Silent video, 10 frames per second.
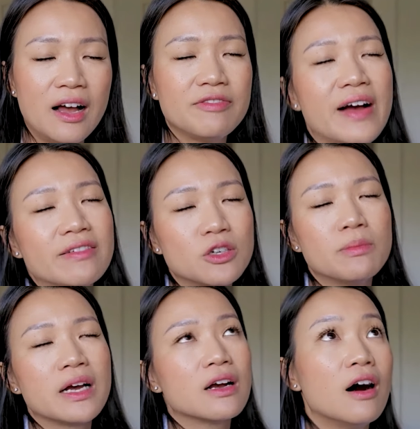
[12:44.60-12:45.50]
I found, oh
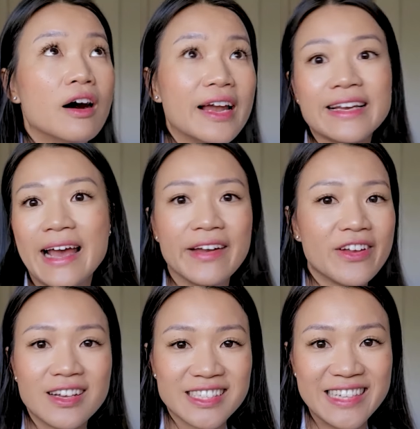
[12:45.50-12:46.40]
my God, I
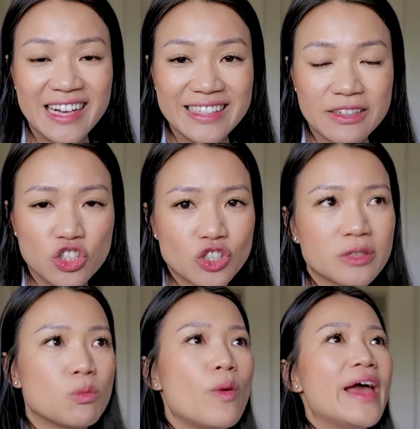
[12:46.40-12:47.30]
cannot stand it. It was just
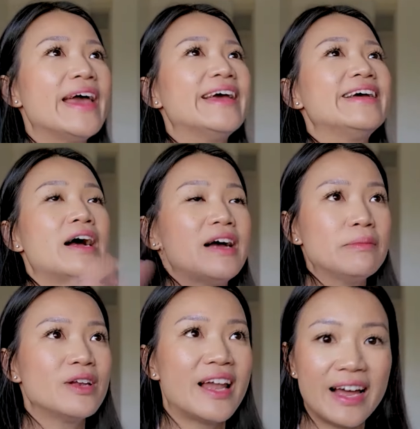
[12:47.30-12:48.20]
a way,
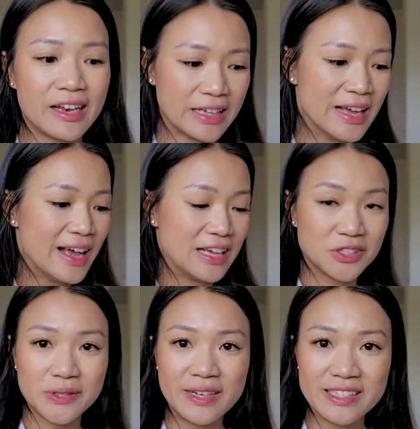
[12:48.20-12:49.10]

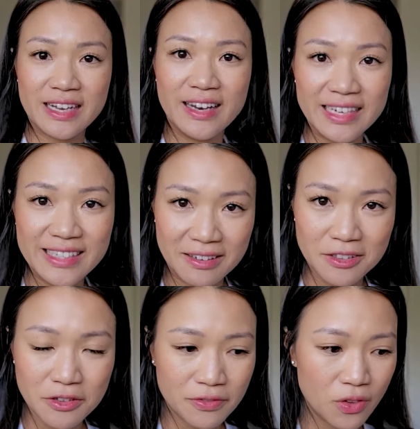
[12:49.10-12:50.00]
as soon as I lay
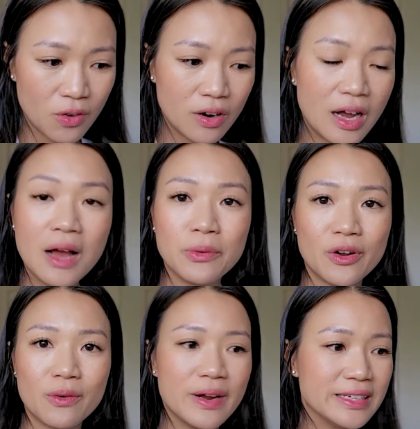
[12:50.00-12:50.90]
down on the floor, I
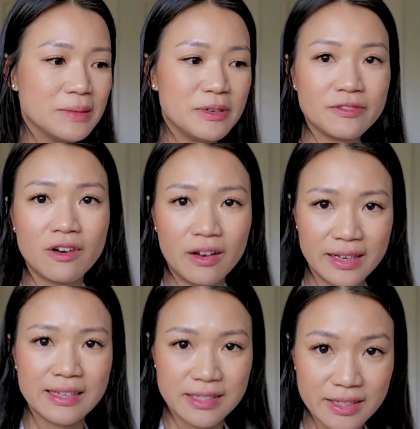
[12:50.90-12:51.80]
would already be
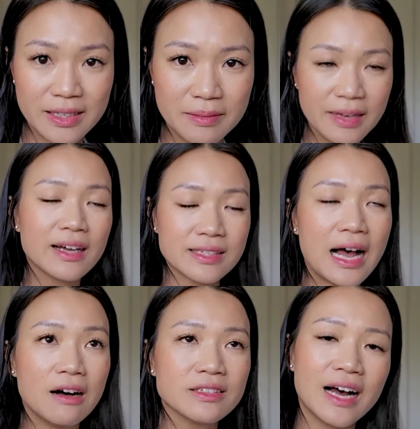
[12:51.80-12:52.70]
falling asleep. That's
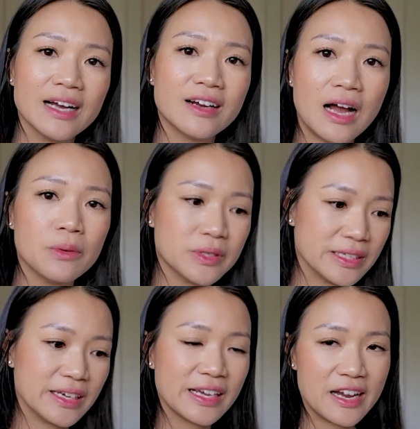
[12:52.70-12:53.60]
how tired I was
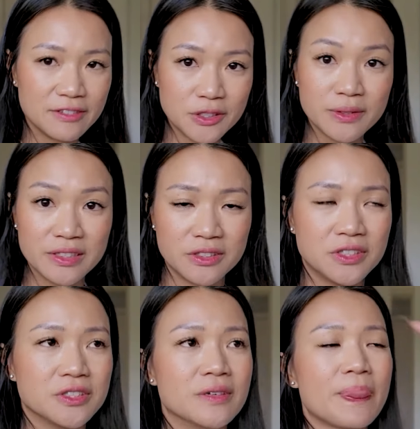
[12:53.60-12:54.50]
taking care of 2 under
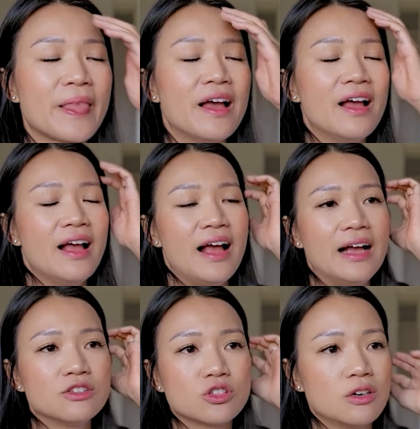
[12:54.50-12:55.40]
2.
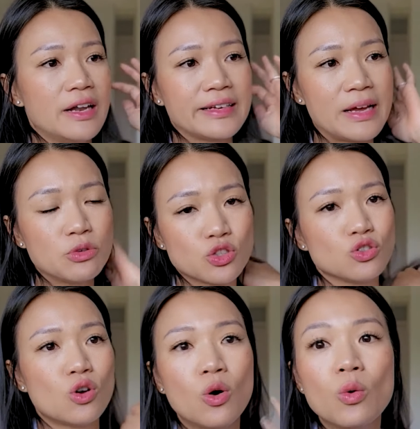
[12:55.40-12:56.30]
And so there was
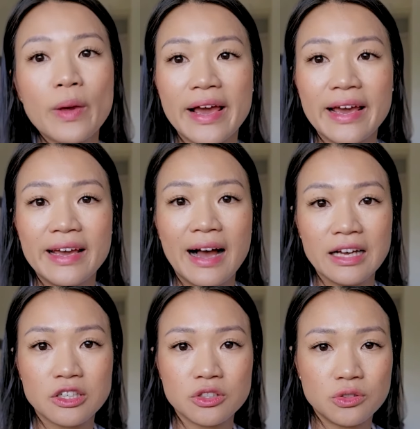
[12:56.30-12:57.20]
no way
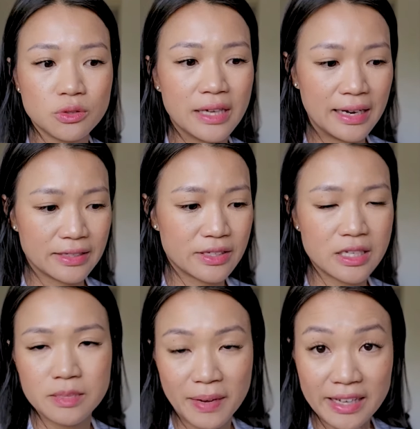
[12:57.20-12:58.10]
I could do that
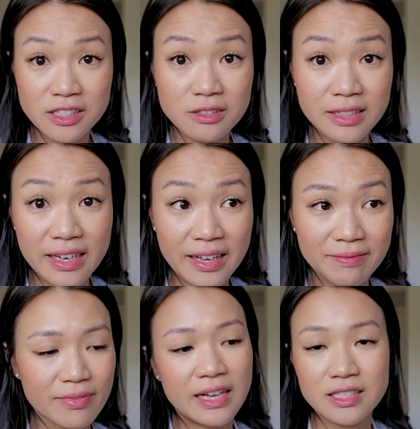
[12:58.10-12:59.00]
exercise, but I still did
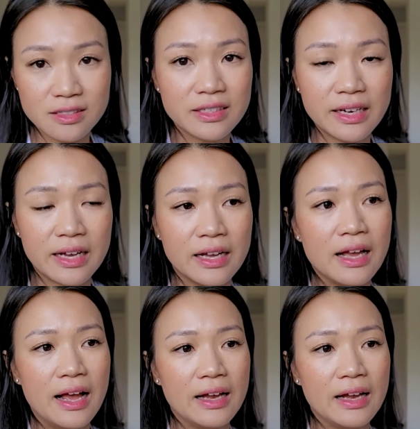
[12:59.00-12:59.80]
it.